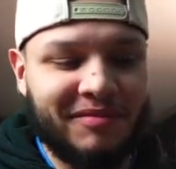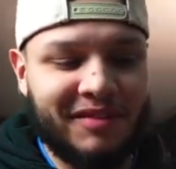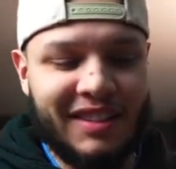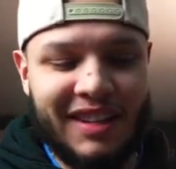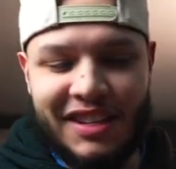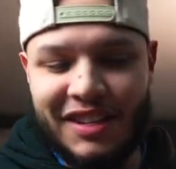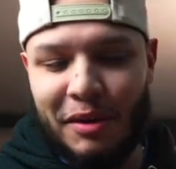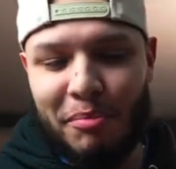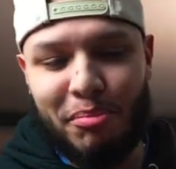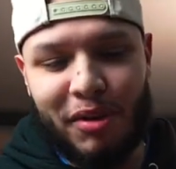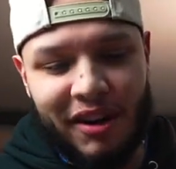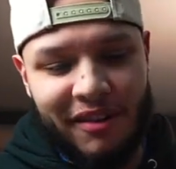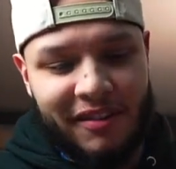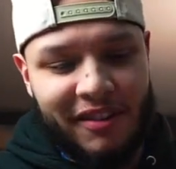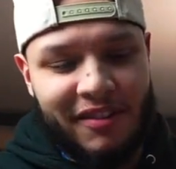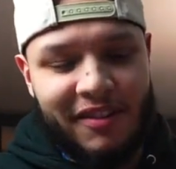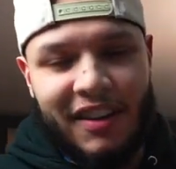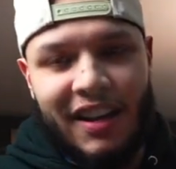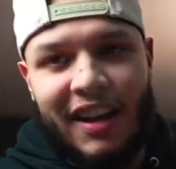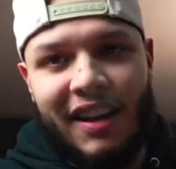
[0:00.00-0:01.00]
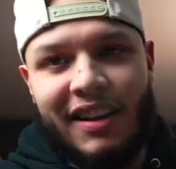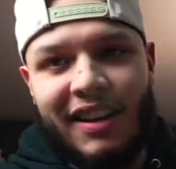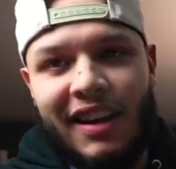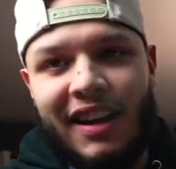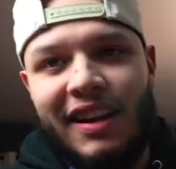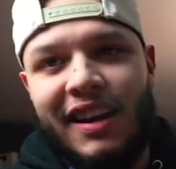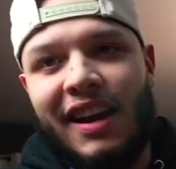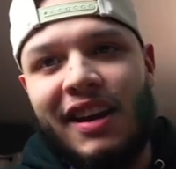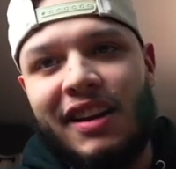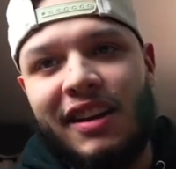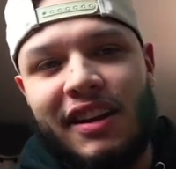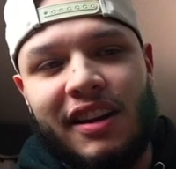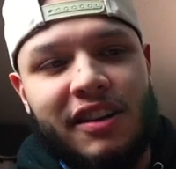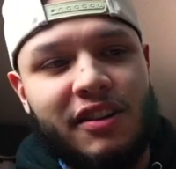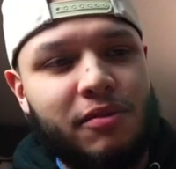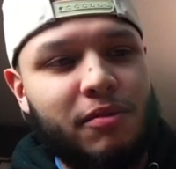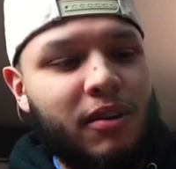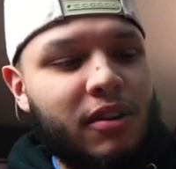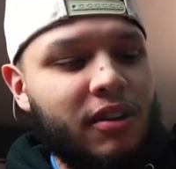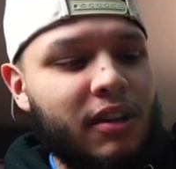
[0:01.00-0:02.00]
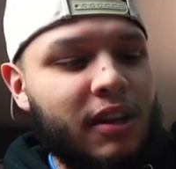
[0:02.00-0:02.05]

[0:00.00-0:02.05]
these are perfect for that and editing as well.